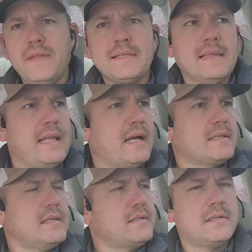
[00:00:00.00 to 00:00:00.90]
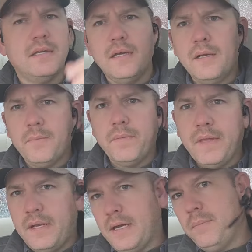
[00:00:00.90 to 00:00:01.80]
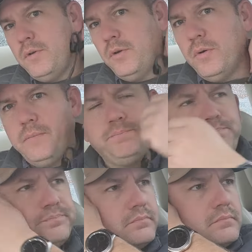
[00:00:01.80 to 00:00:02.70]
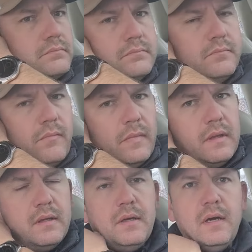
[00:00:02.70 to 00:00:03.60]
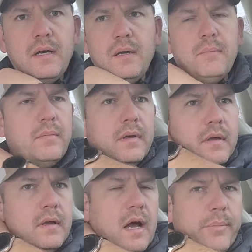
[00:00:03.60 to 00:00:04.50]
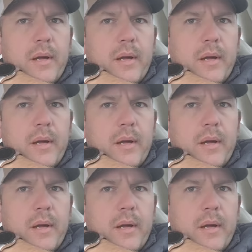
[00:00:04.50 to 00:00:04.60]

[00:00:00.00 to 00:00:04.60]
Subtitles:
this Lexus that I'm doing. I'll